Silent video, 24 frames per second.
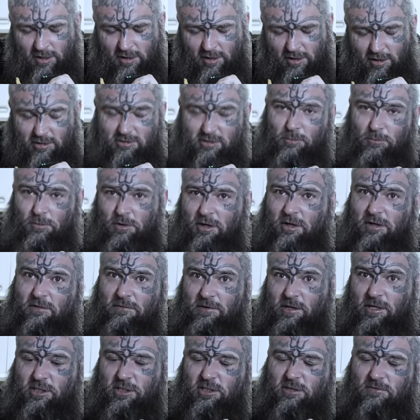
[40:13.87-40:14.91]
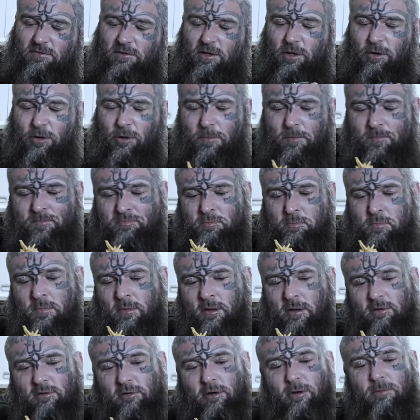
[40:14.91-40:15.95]
because I wanted to finish this video,
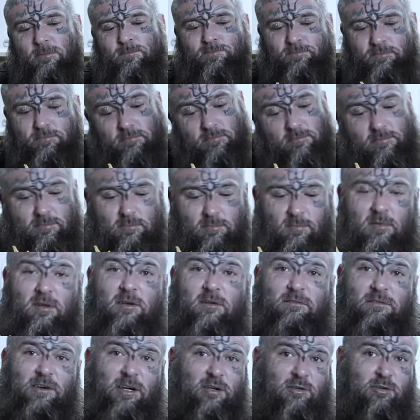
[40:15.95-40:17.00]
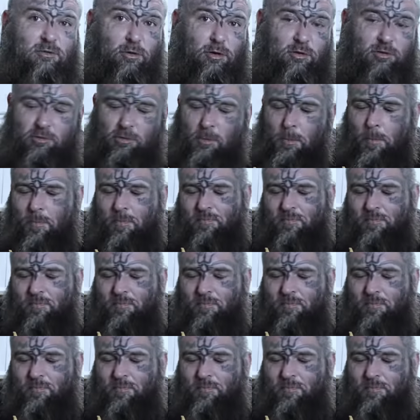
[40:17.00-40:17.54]
so fingers crossed.